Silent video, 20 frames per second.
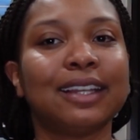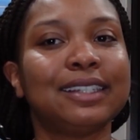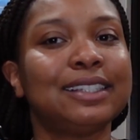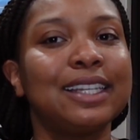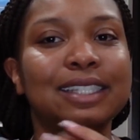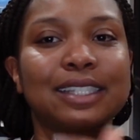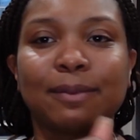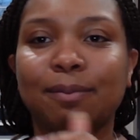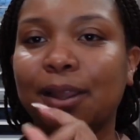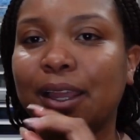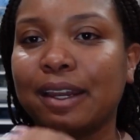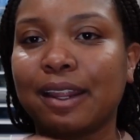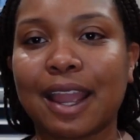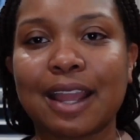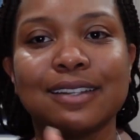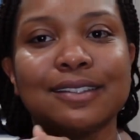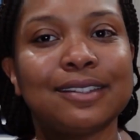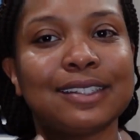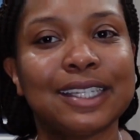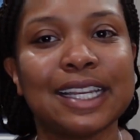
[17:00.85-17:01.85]
discipline
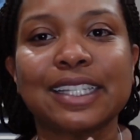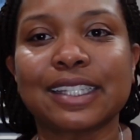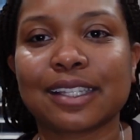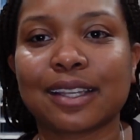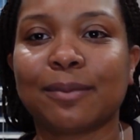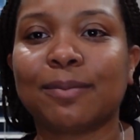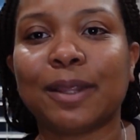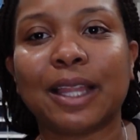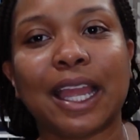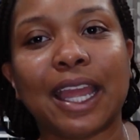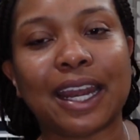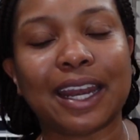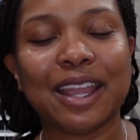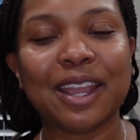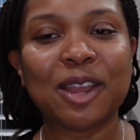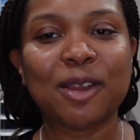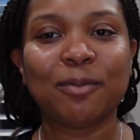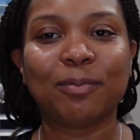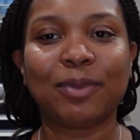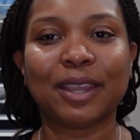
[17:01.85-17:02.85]
guys discipline
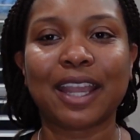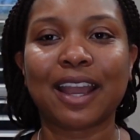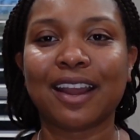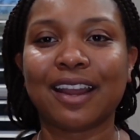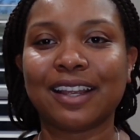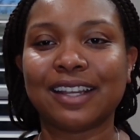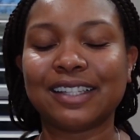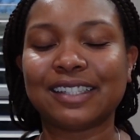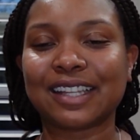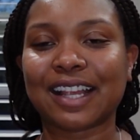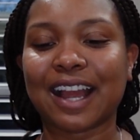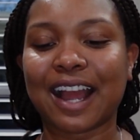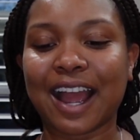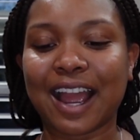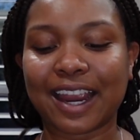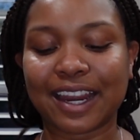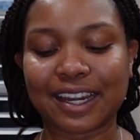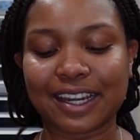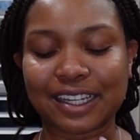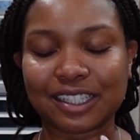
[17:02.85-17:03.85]
because
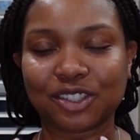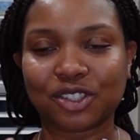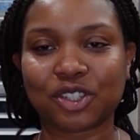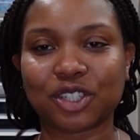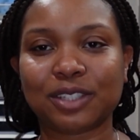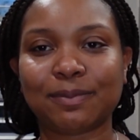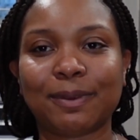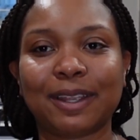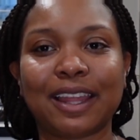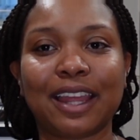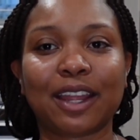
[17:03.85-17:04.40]
i need to just be